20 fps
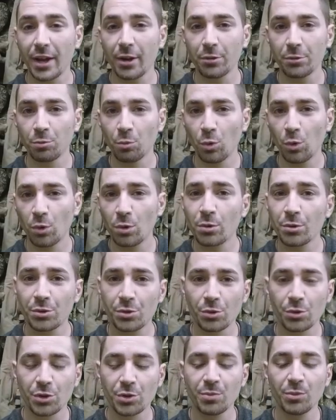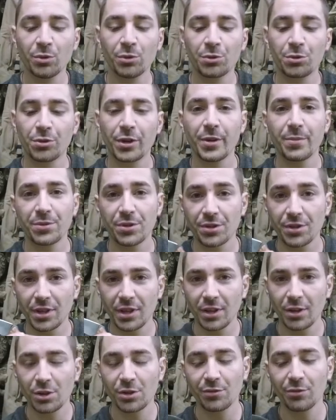out on walks or small trips. It's a
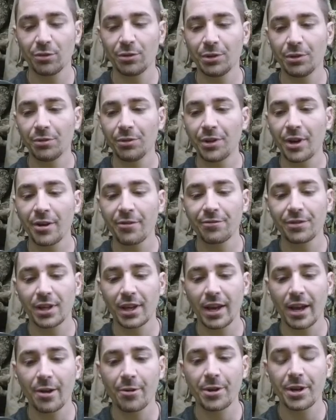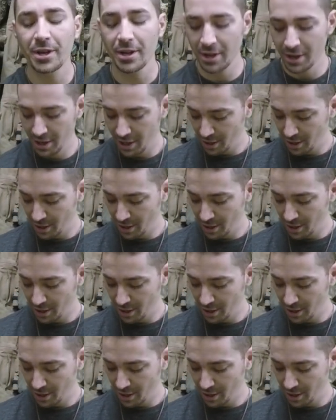useful little knife to carry.